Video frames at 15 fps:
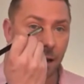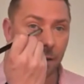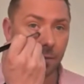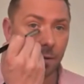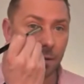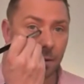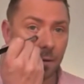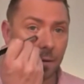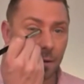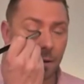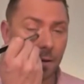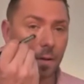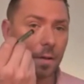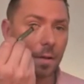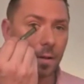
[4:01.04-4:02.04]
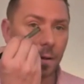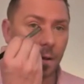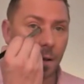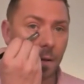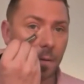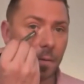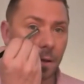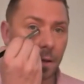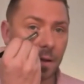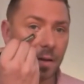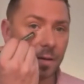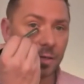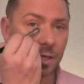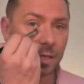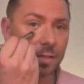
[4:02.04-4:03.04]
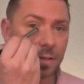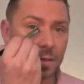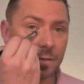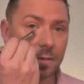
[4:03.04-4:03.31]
down just